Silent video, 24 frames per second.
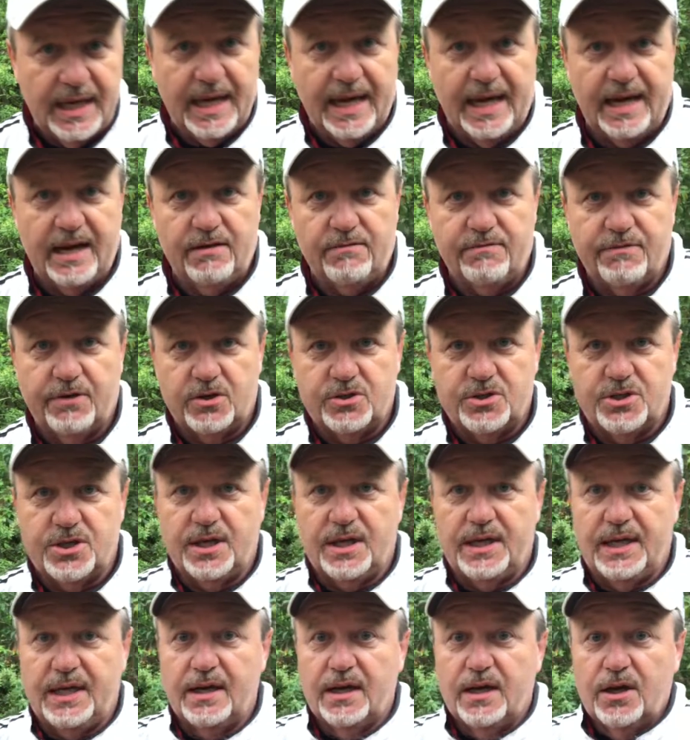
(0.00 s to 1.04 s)
at
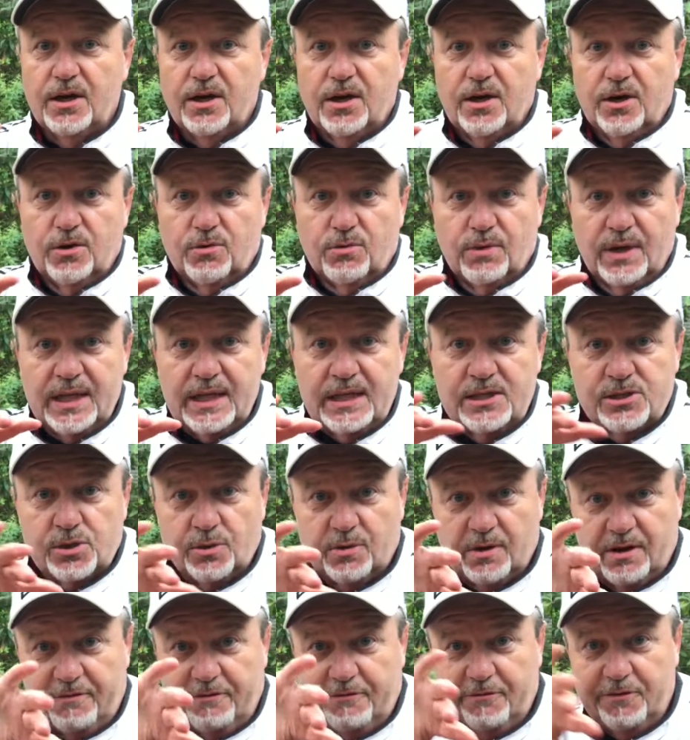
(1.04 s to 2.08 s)
adversity really sort
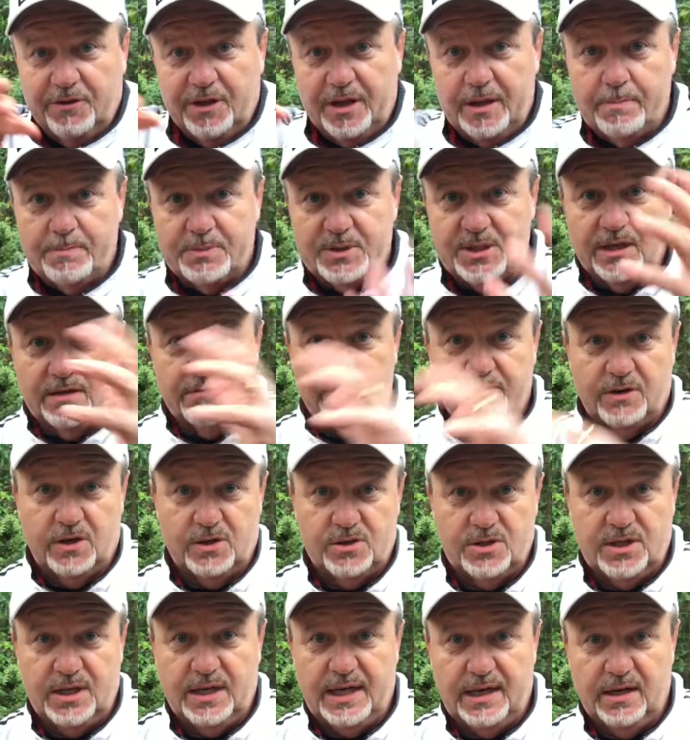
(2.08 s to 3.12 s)
of flips
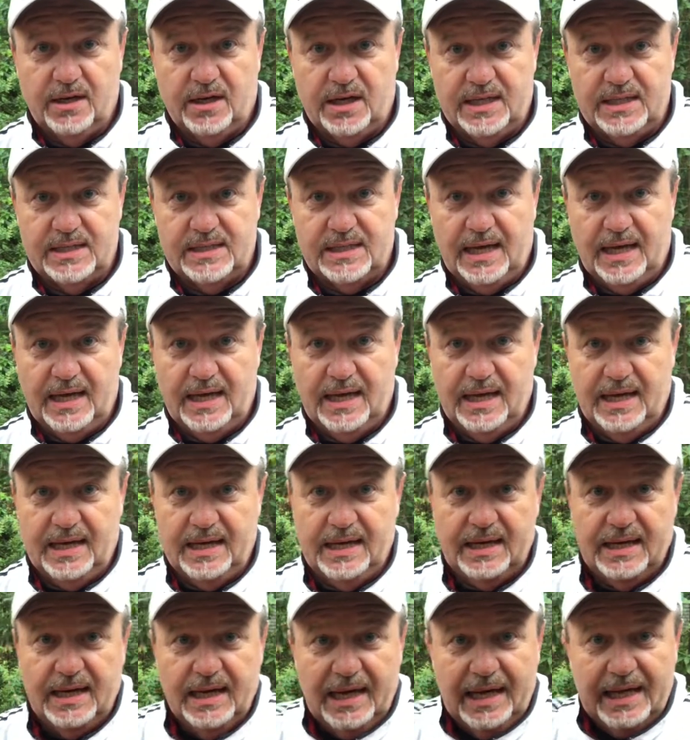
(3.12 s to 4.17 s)
adversity on its head.
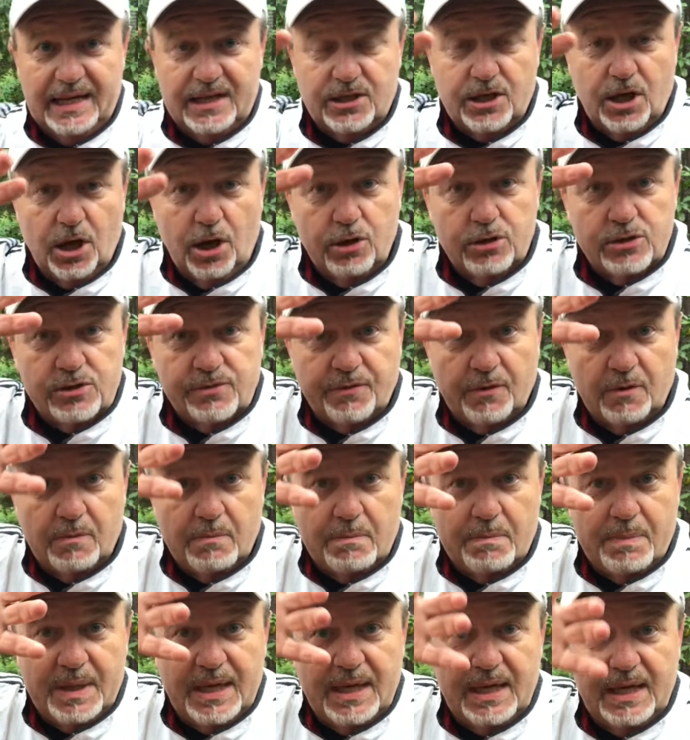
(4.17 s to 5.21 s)
It, it goes from
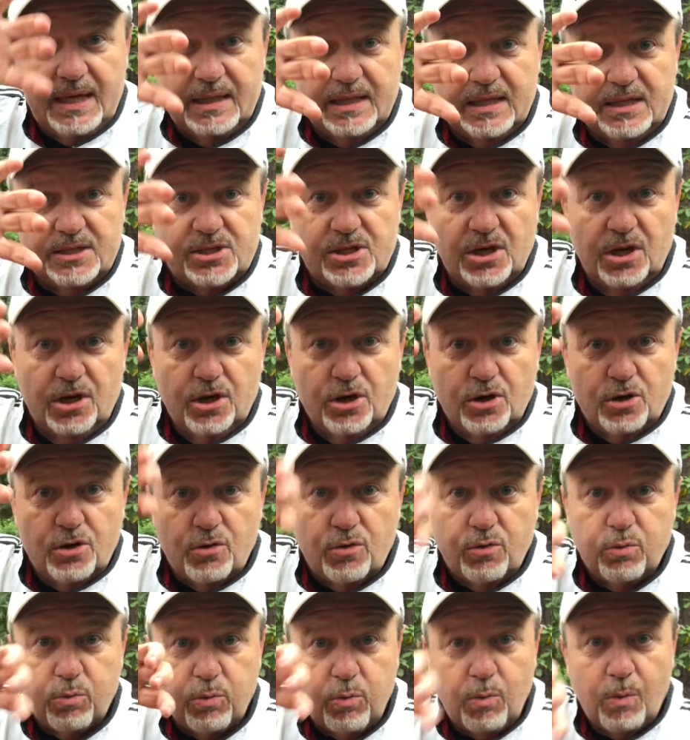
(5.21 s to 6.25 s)
being this
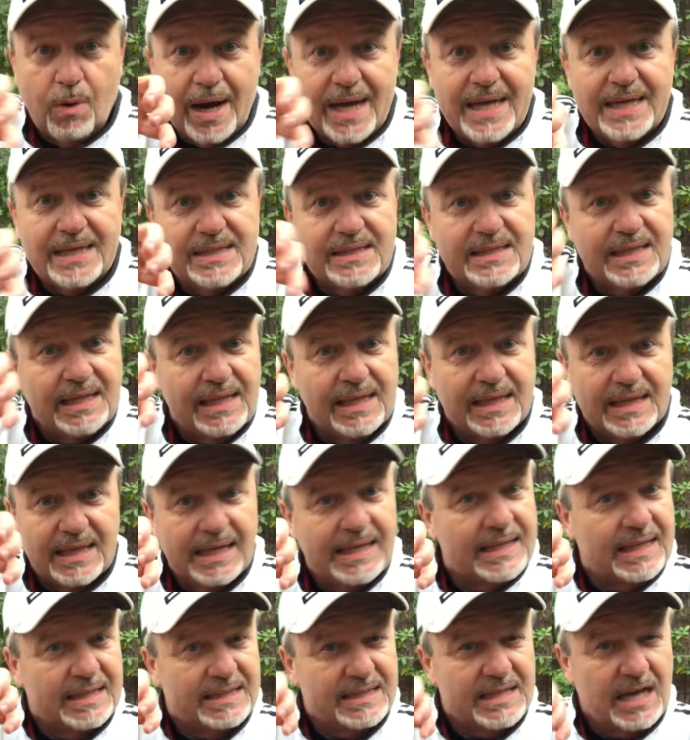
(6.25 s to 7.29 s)
crazy thing
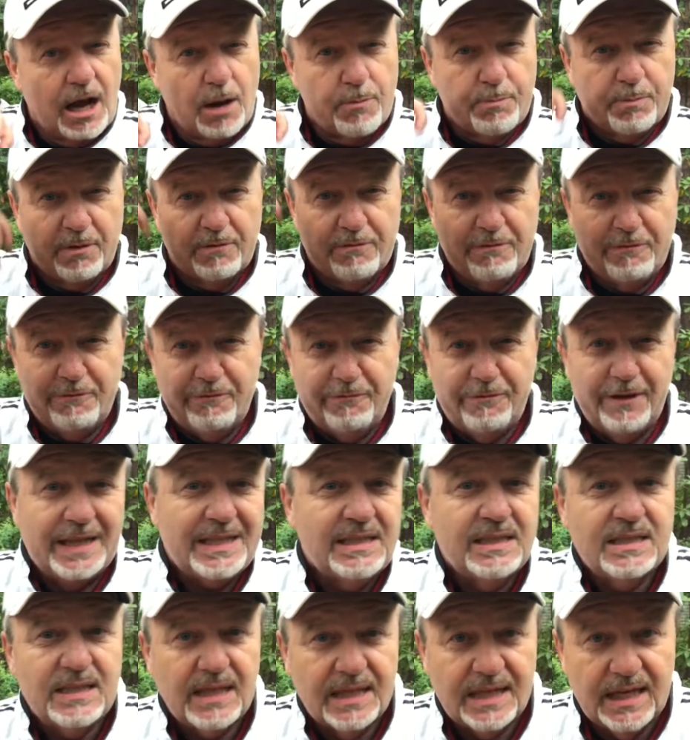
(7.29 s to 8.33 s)
that's now
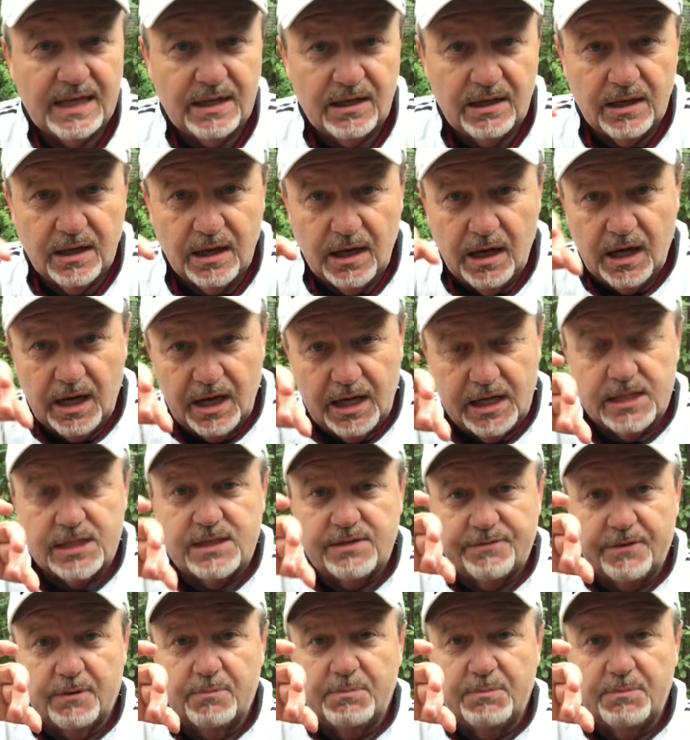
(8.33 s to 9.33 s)
preventing us from